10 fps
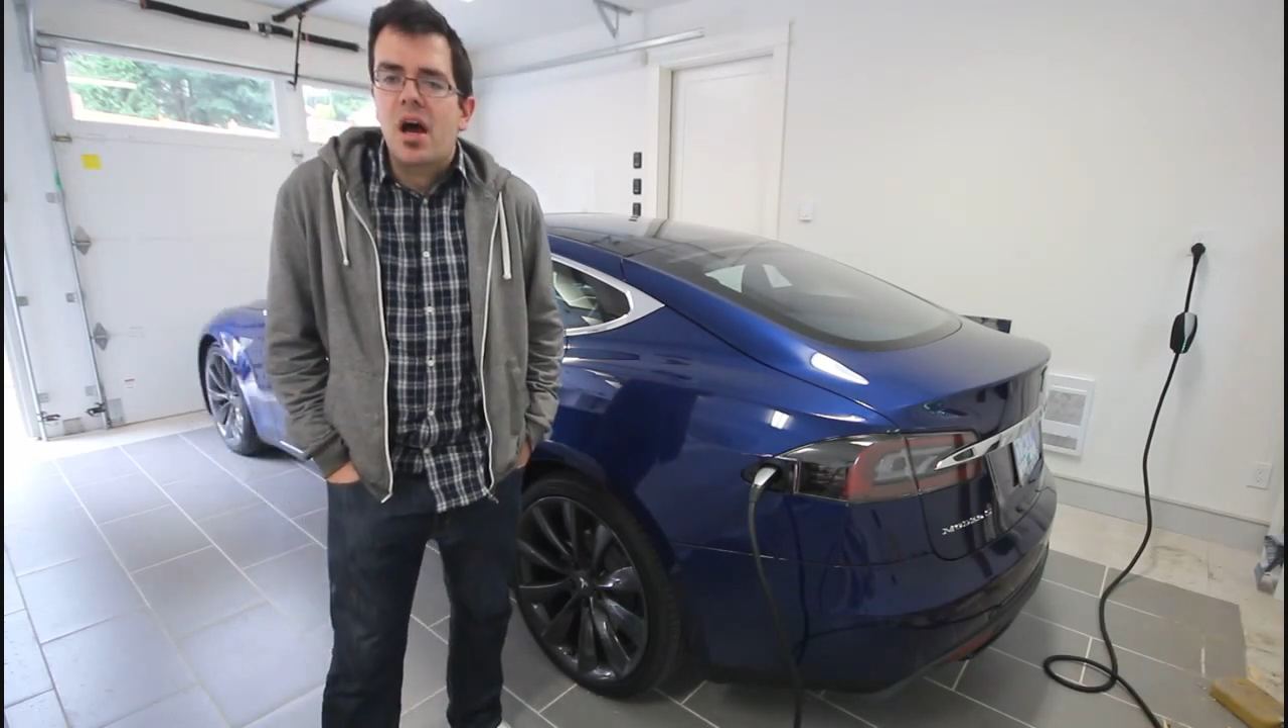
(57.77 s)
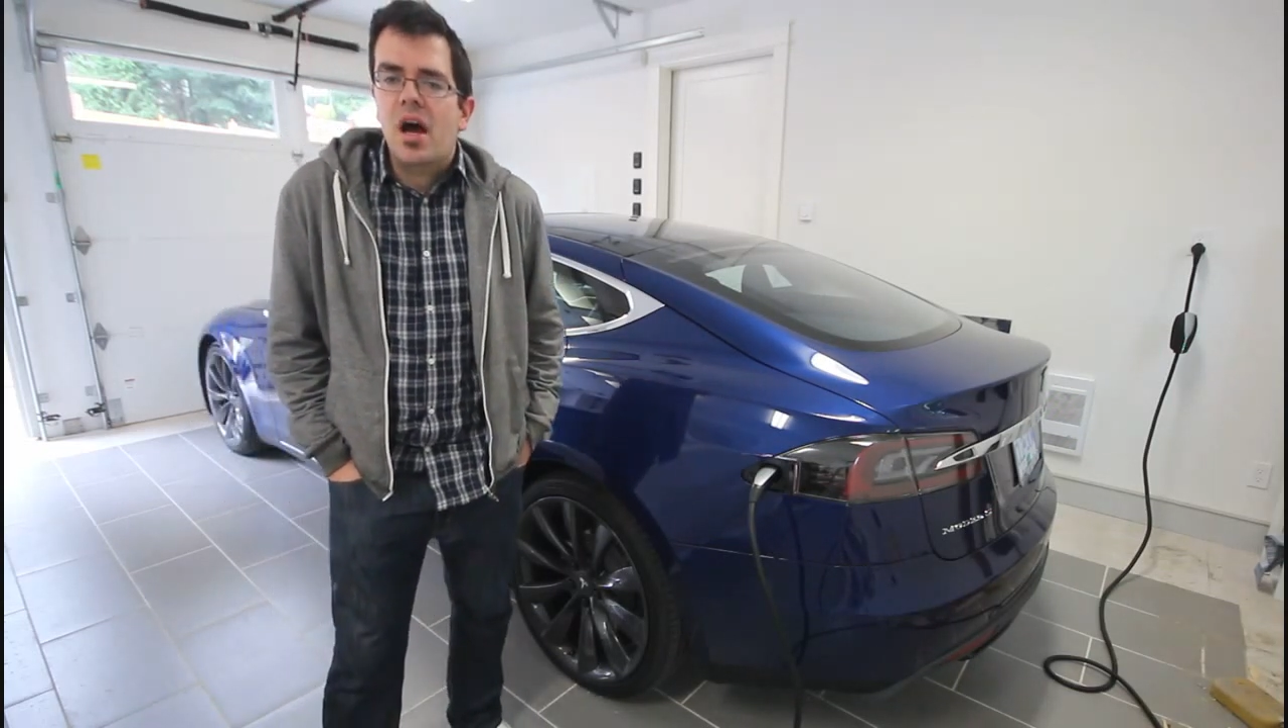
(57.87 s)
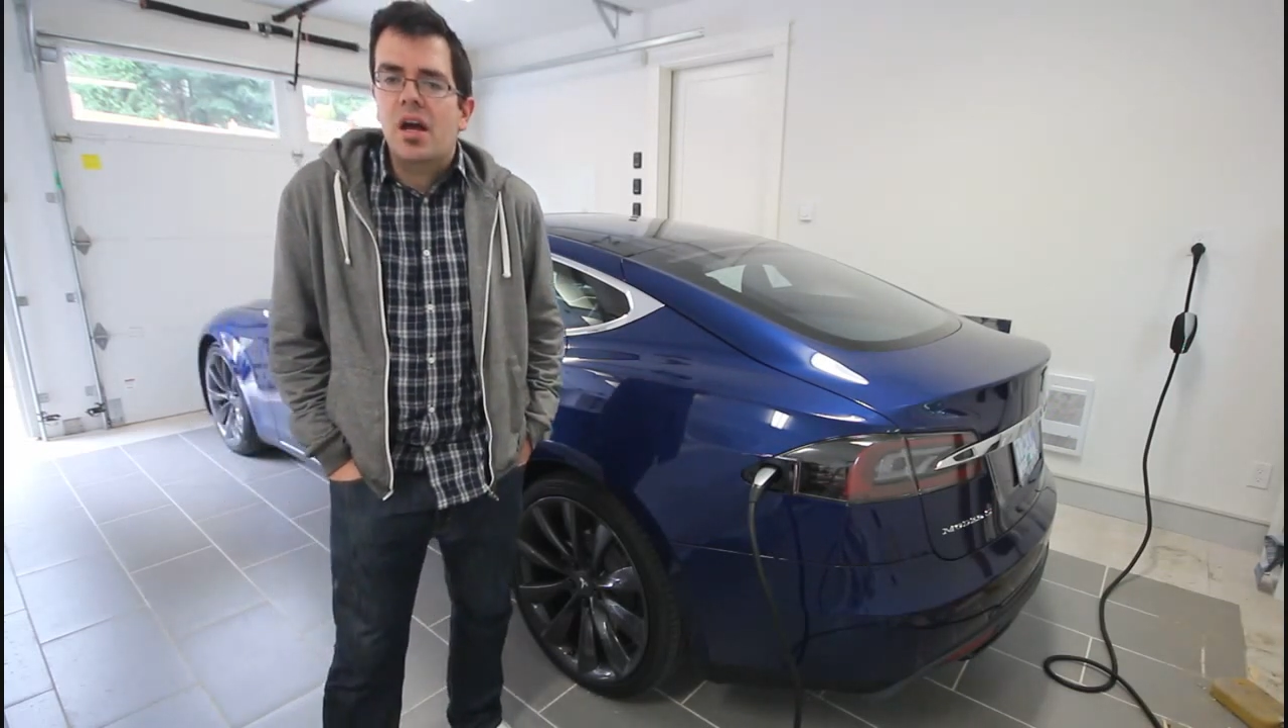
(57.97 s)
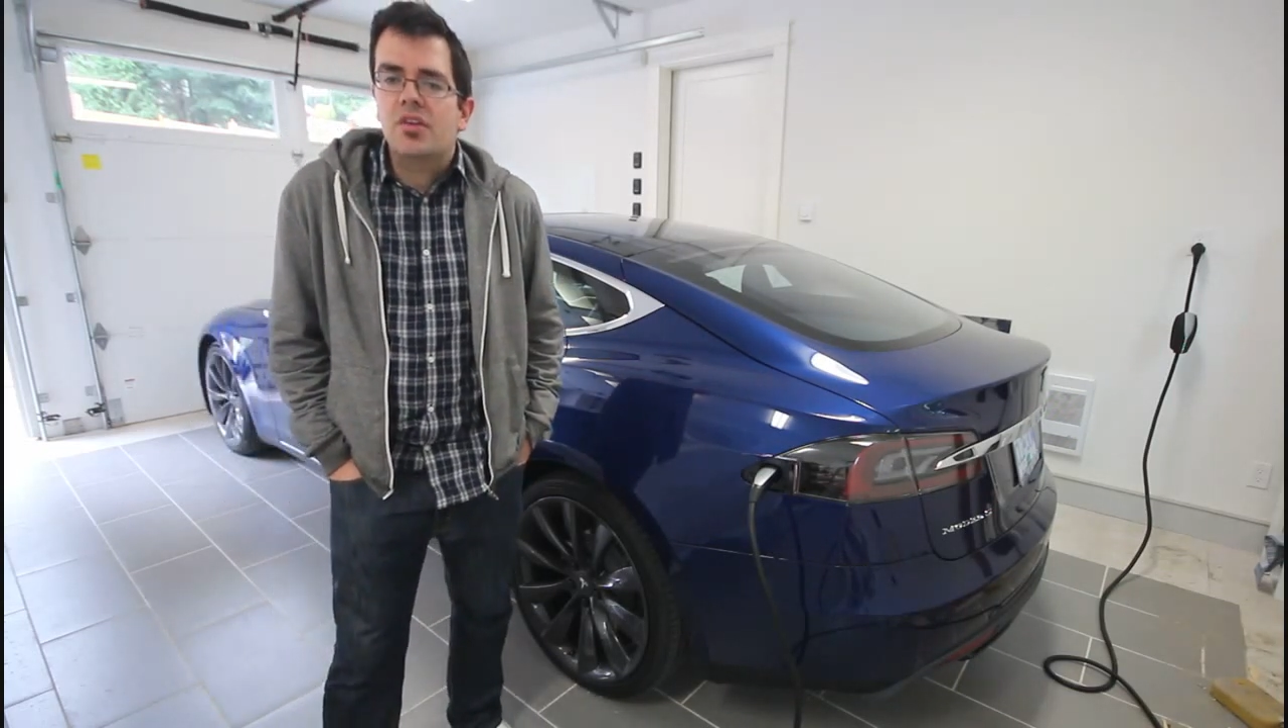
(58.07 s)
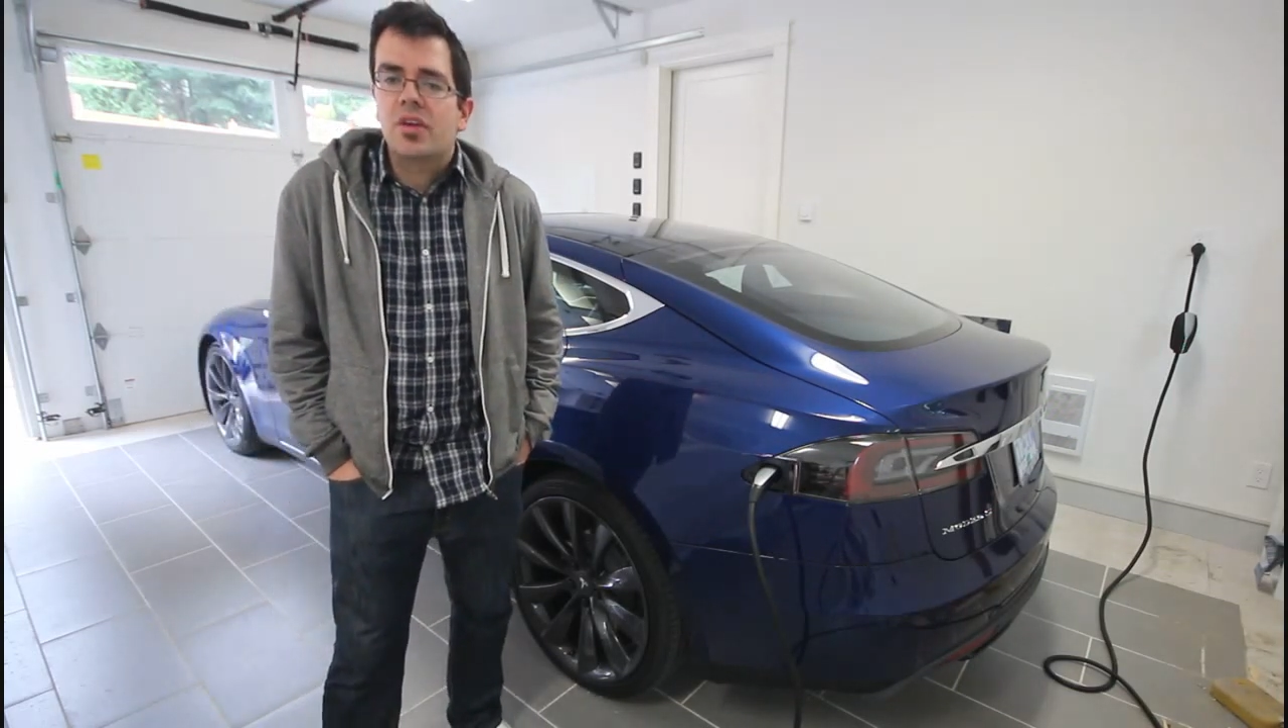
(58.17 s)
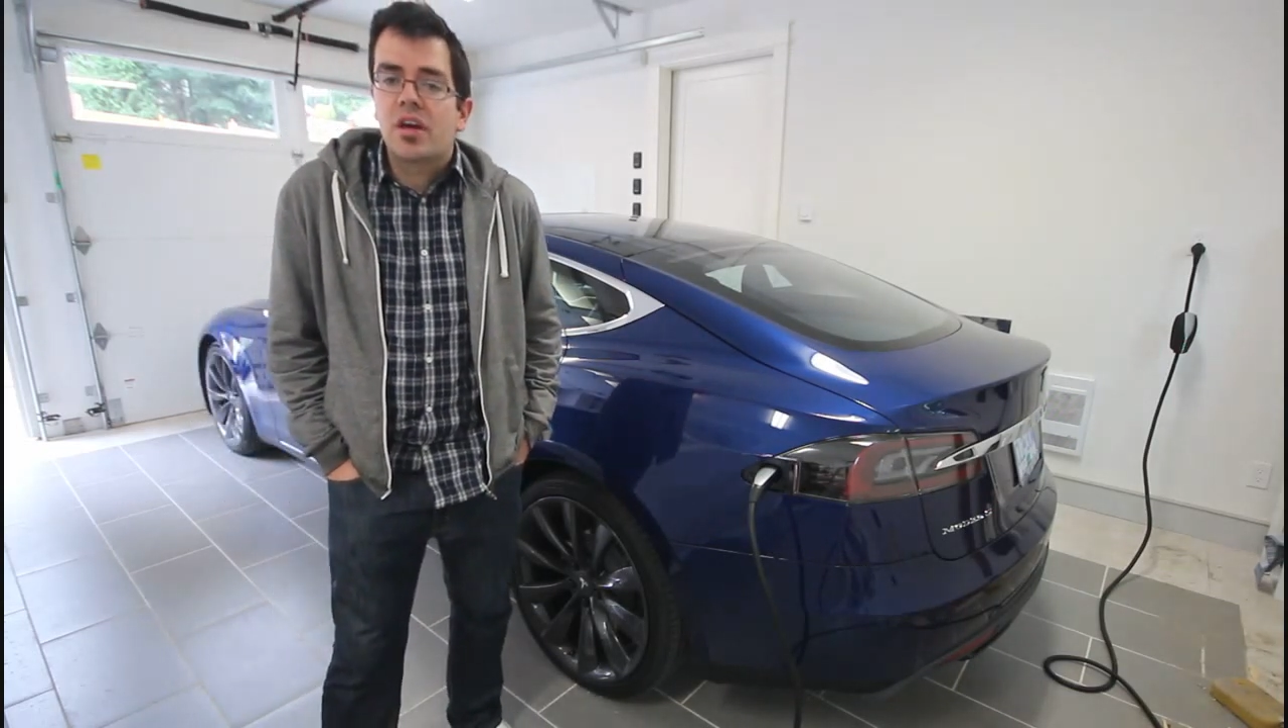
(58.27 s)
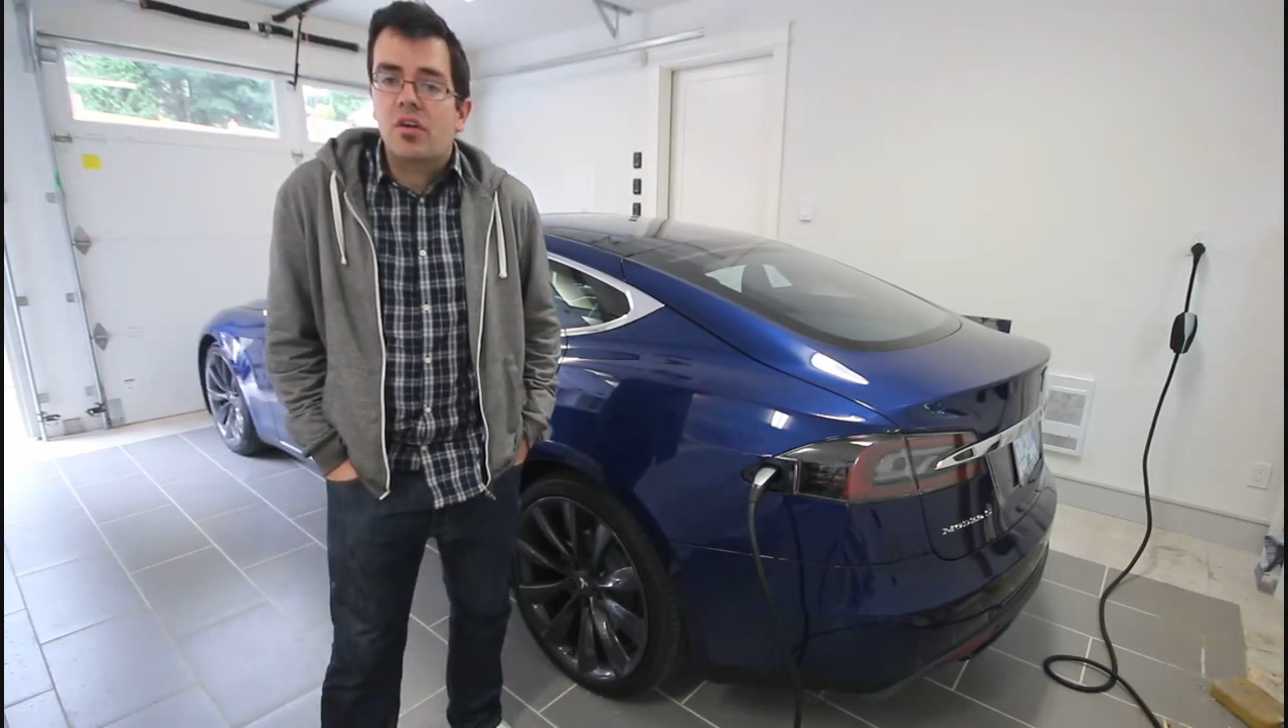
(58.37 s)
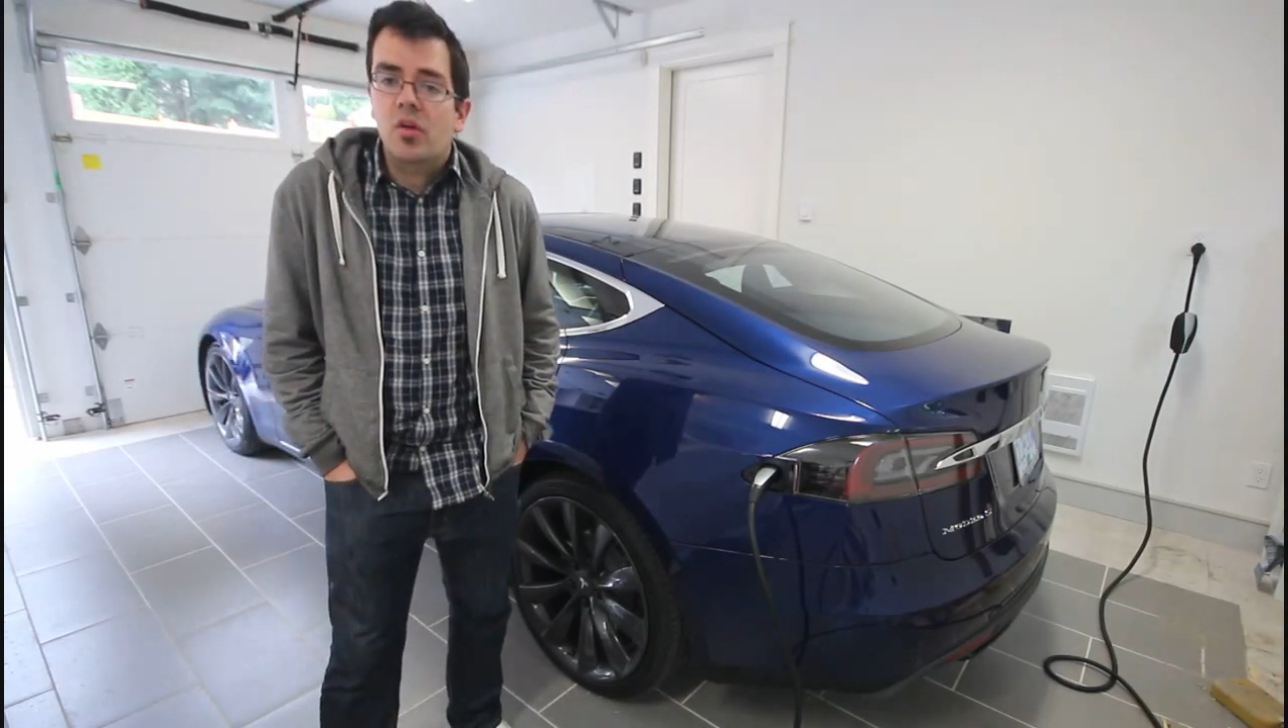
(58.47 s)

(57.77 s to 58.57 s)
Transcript: uh, you get